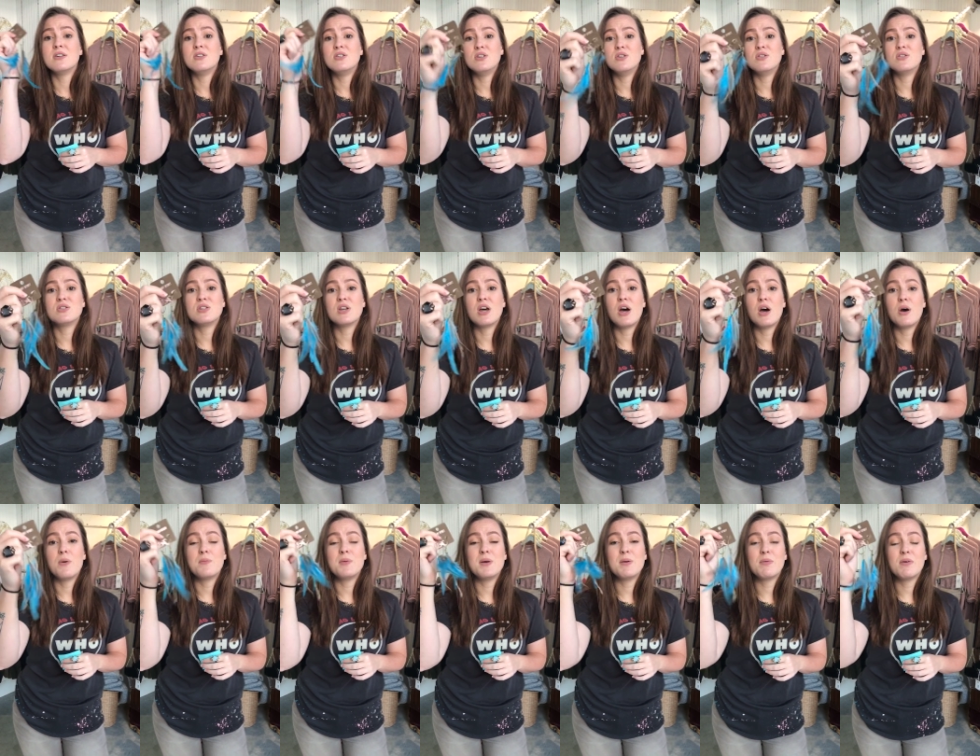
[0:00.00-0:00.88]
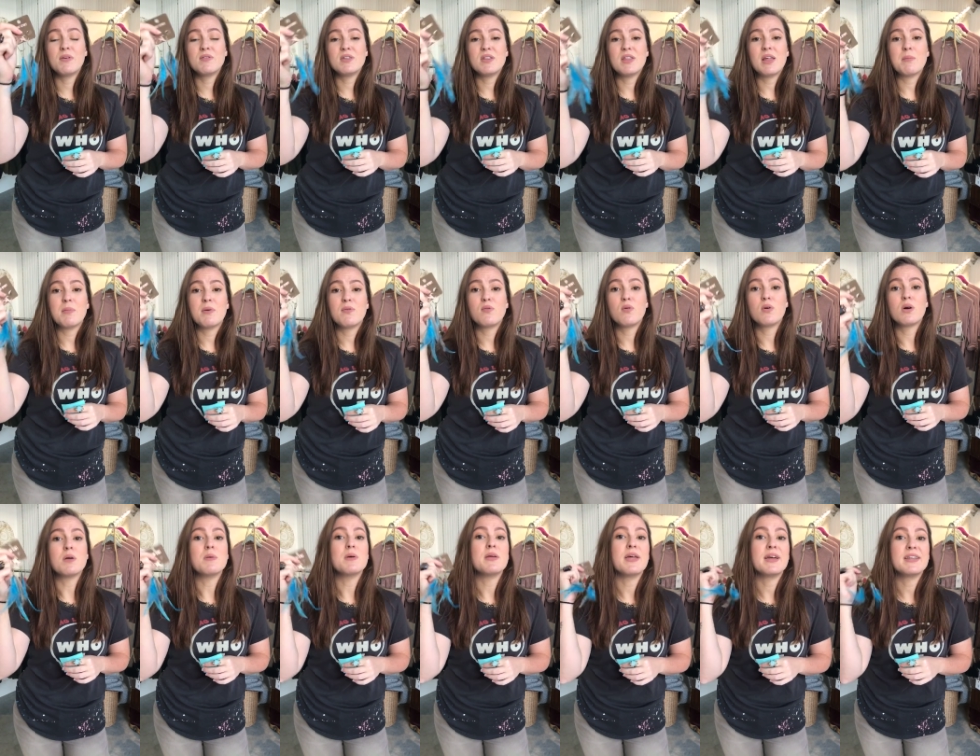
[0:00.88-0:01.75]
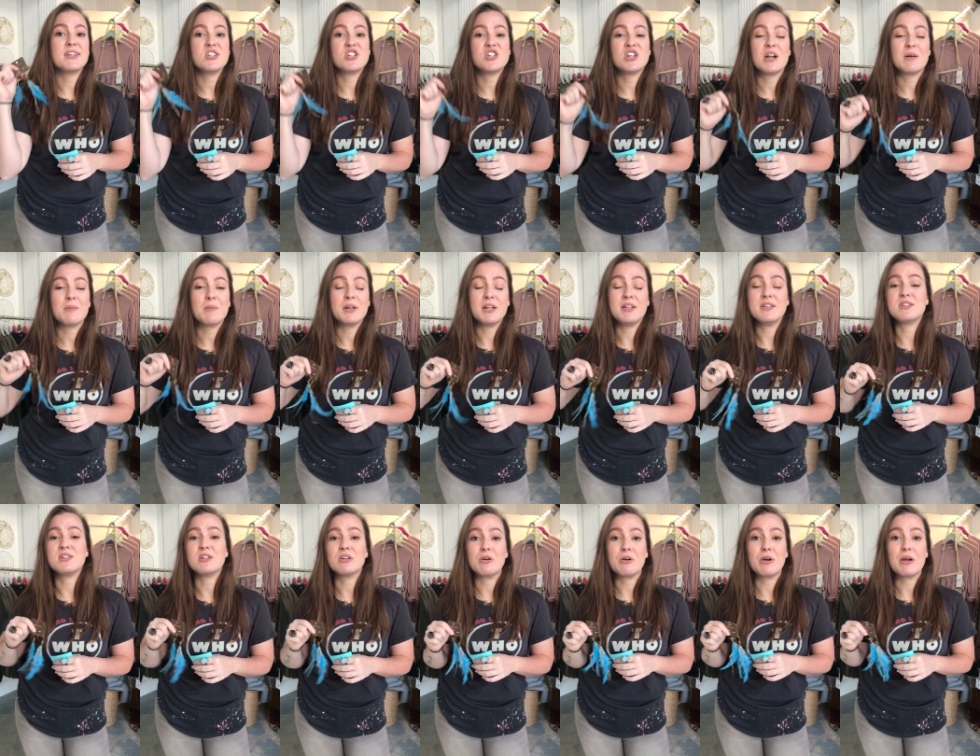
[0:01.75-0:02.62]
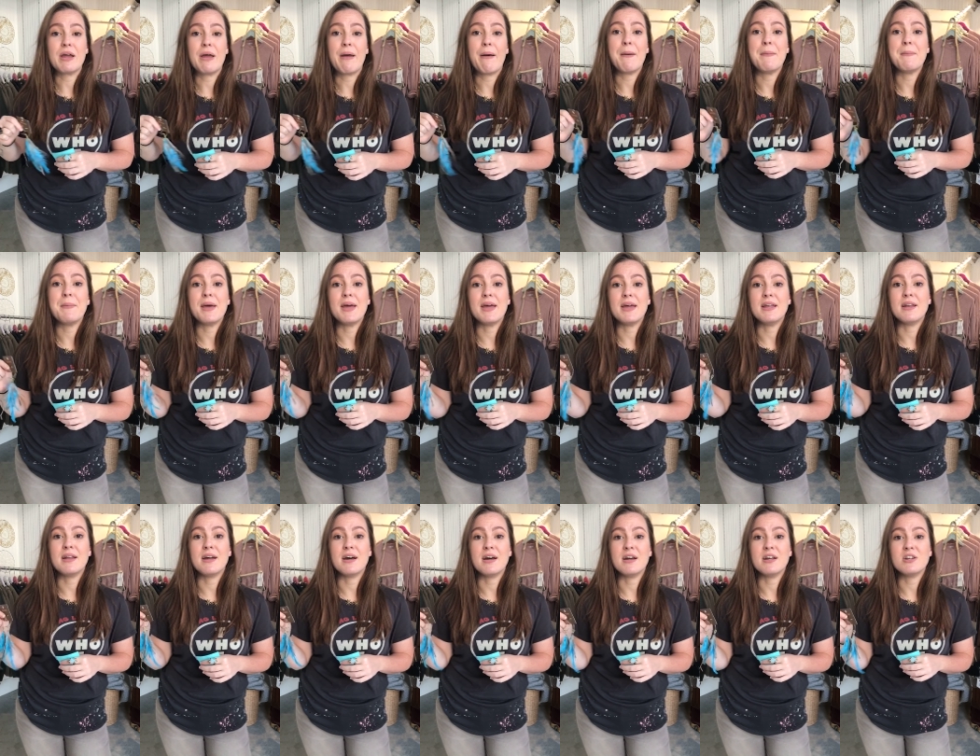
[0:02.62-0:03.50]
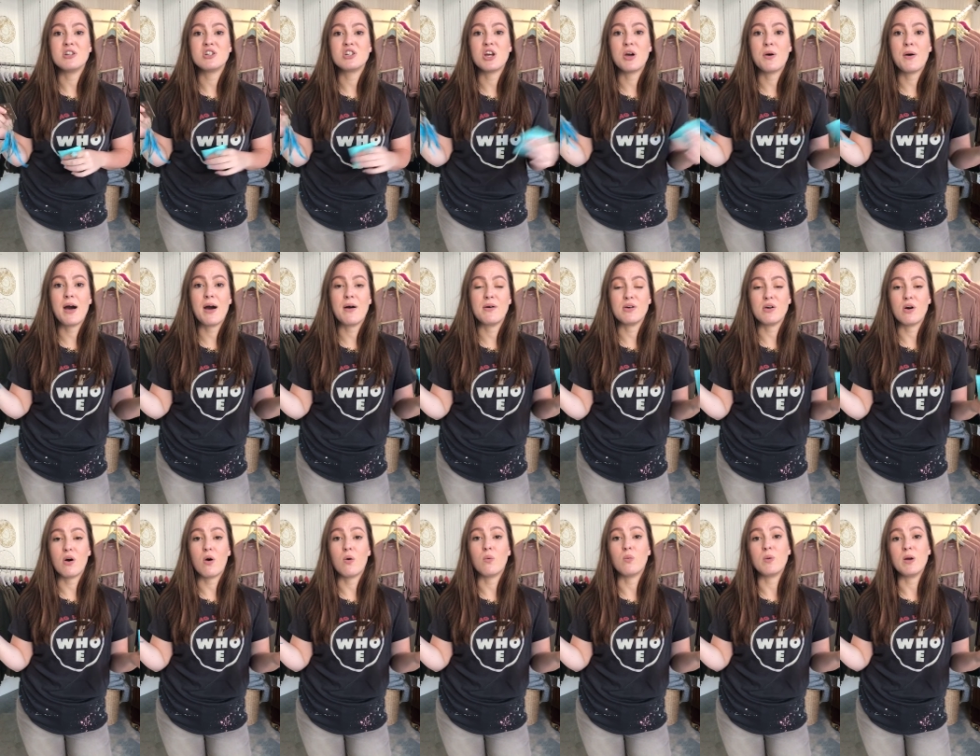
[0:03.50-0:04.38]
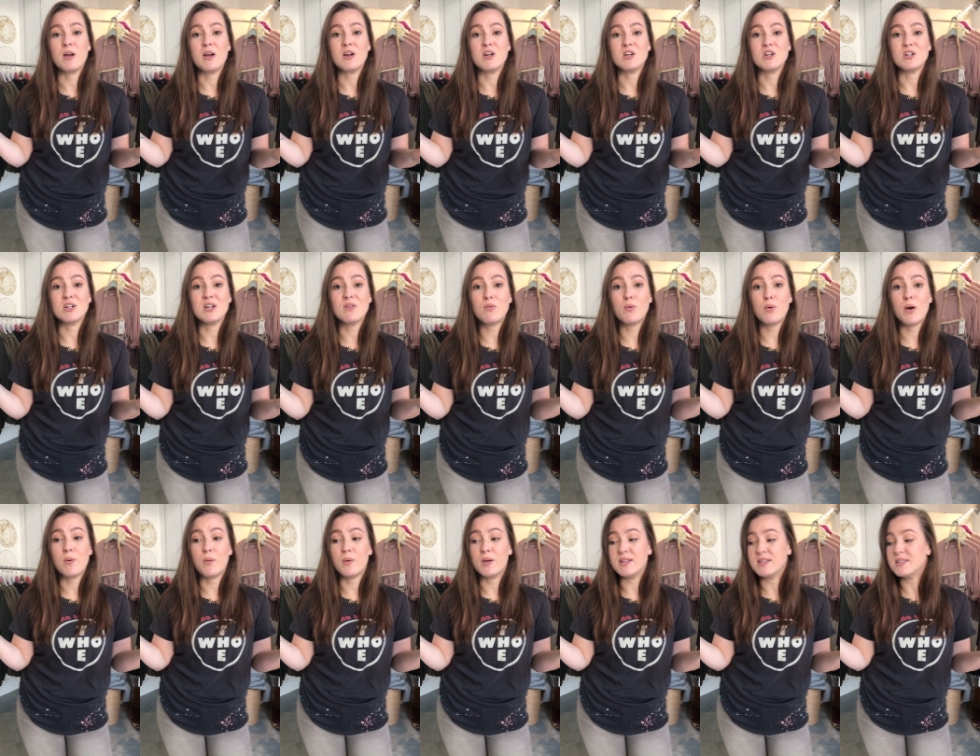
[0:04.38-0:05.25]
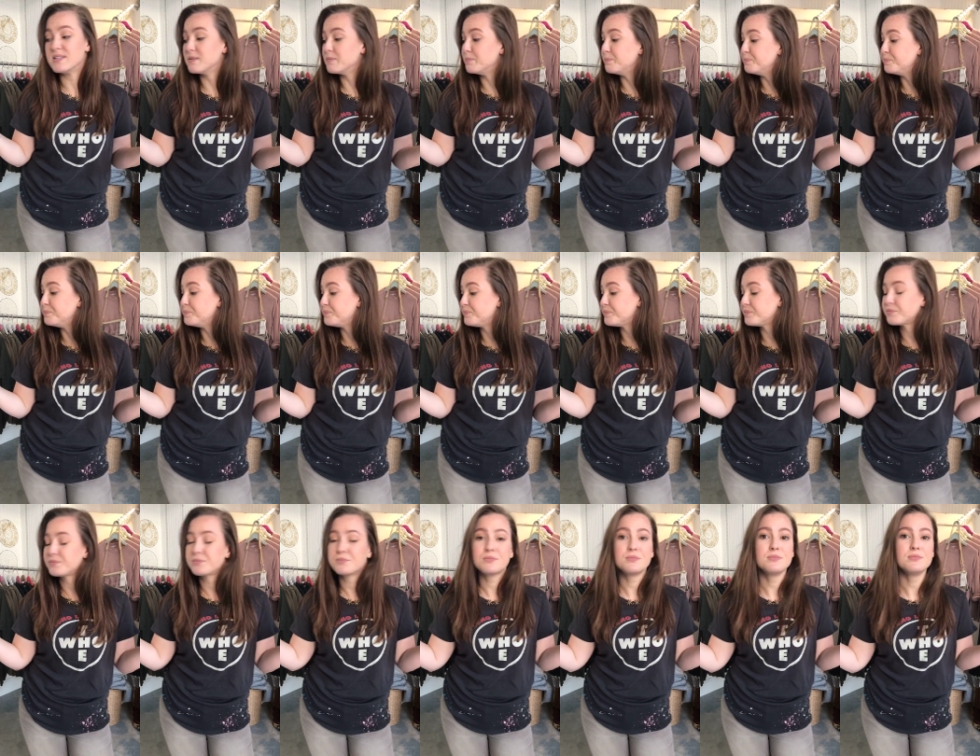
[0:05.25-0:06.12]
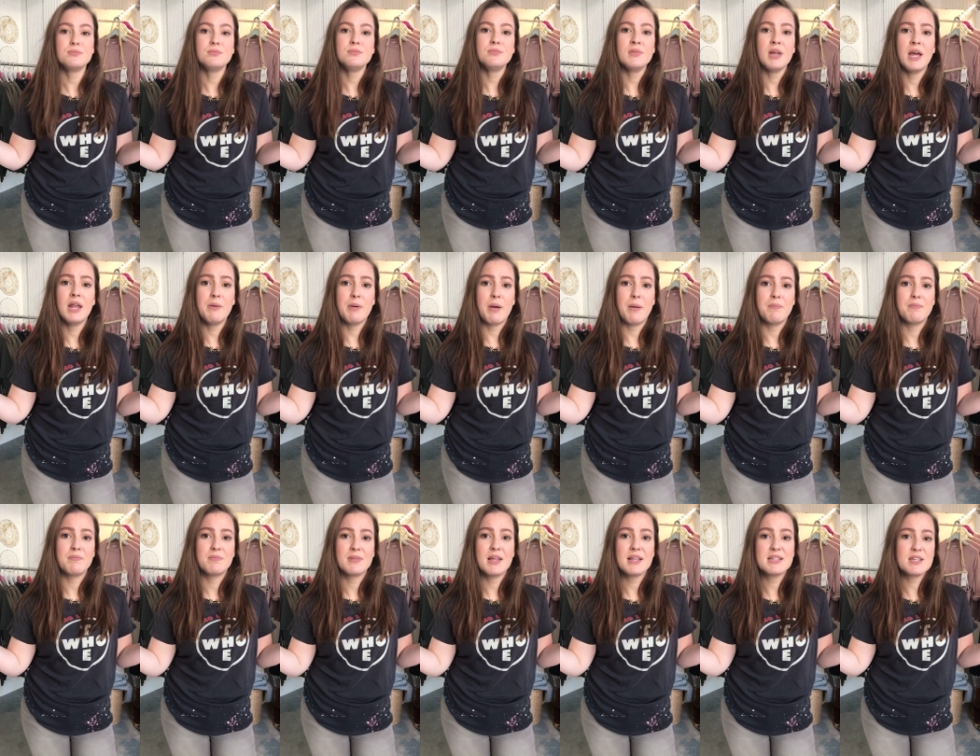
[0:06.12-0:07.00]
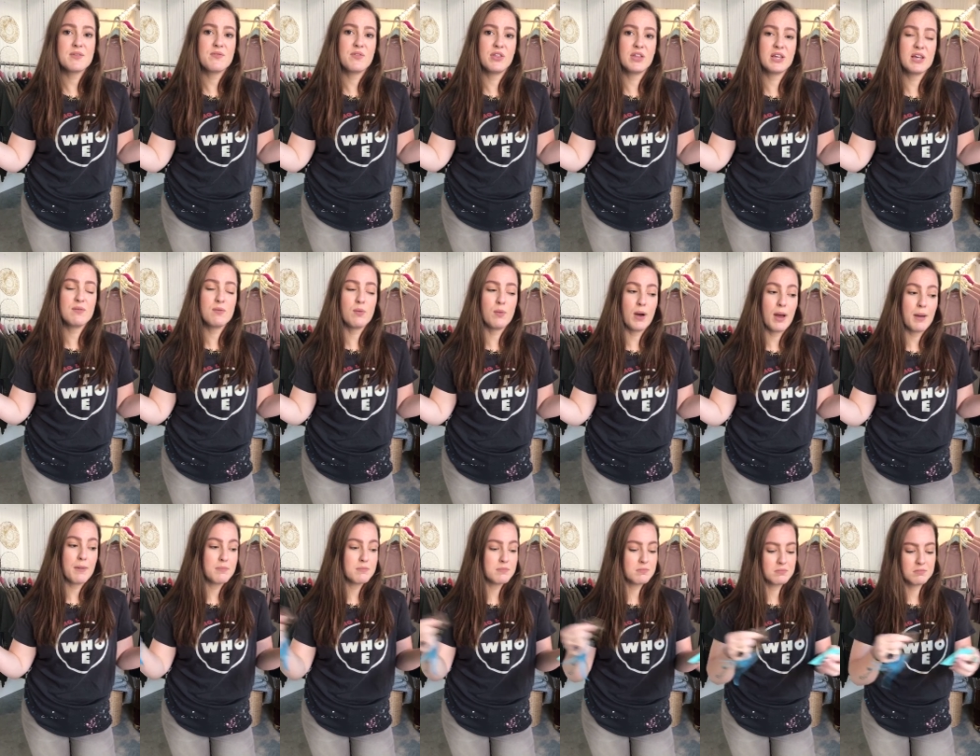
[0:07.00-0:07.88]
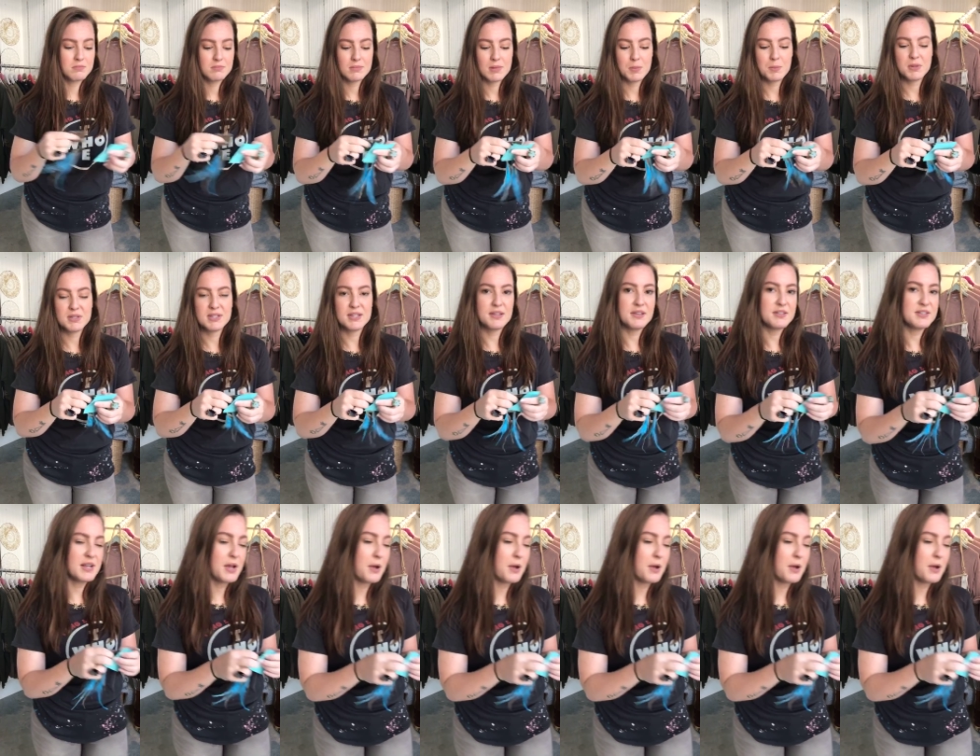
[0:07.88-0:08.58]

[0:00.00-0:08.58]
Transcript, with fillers: do so. People have done that before and we like to share them on Instagram and uh, show how y'all wear your giveaway wins. Anyway, that's it for the giveaway. I'm gonna set this